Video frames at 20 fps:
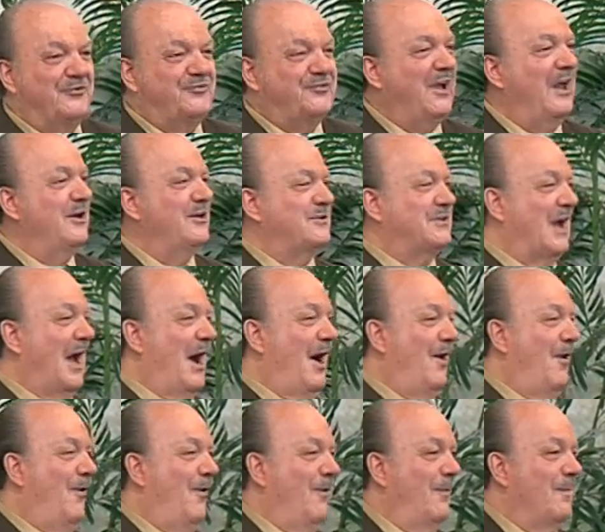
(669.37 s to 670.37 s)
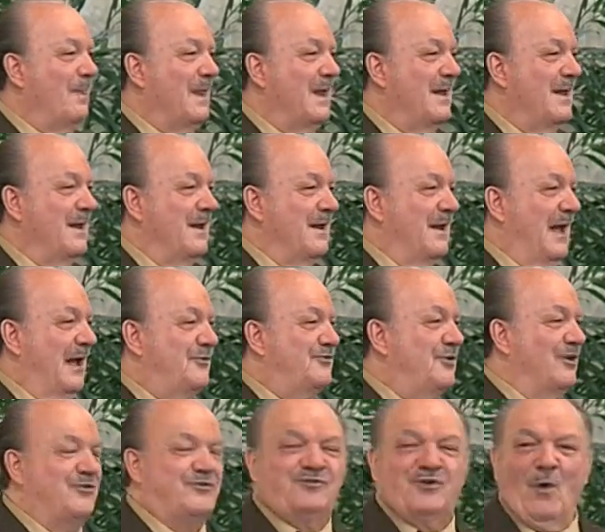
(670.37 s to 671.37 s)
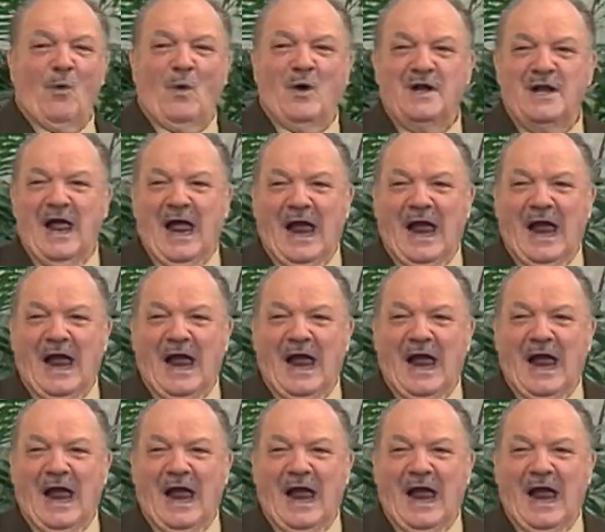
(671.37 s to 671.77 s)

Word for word: Gentile as a joint